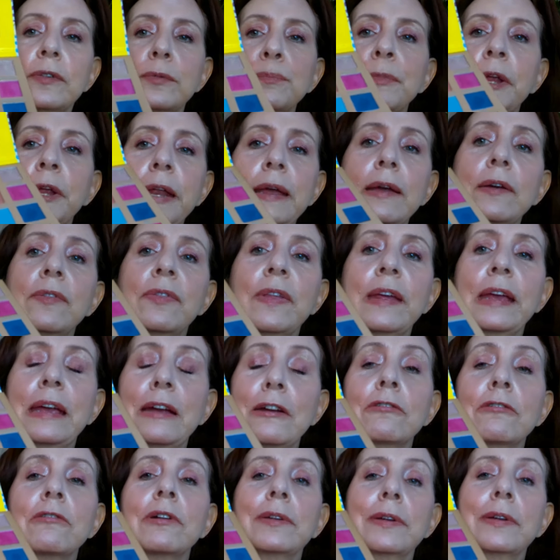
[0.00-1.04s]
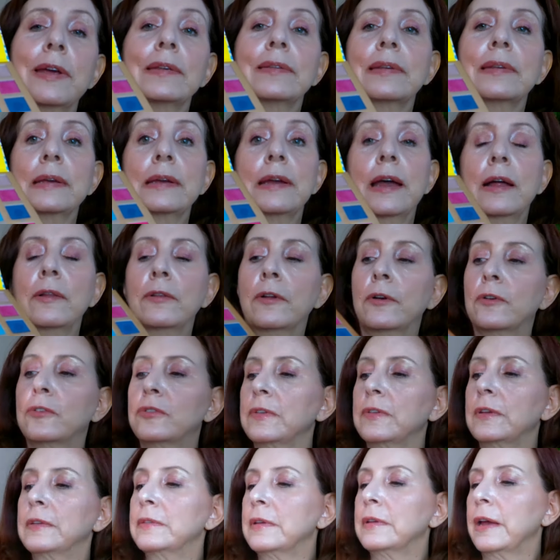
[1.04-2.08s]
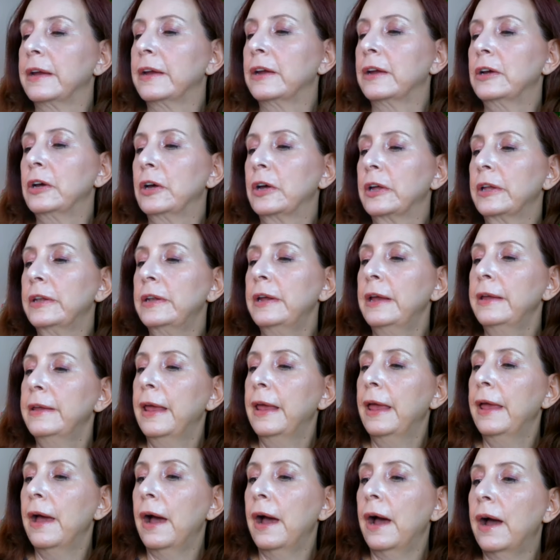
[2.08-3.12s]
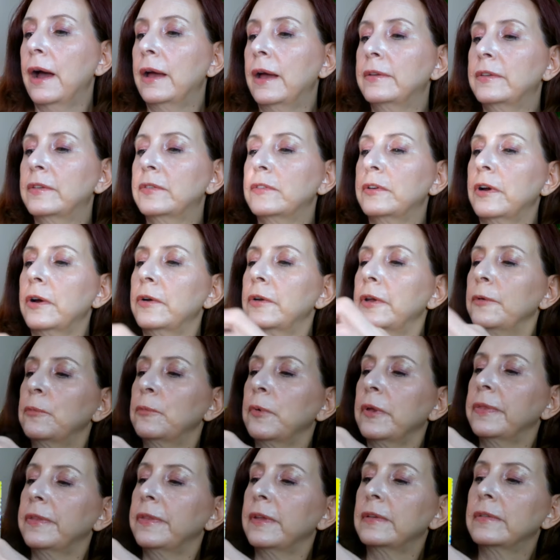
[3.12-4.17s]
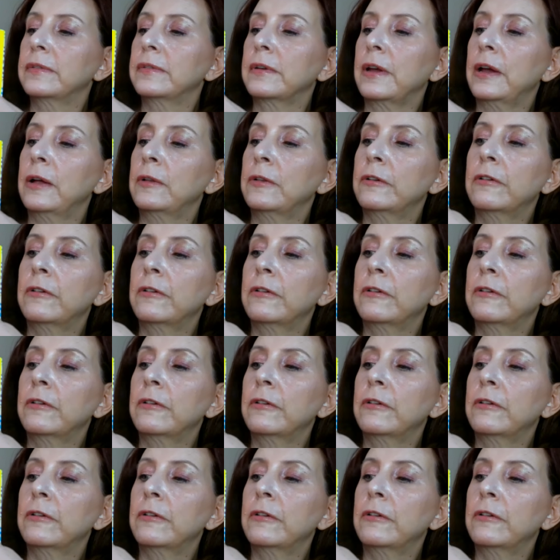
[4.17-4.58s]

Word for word: I started with this color up at the top as far as my base.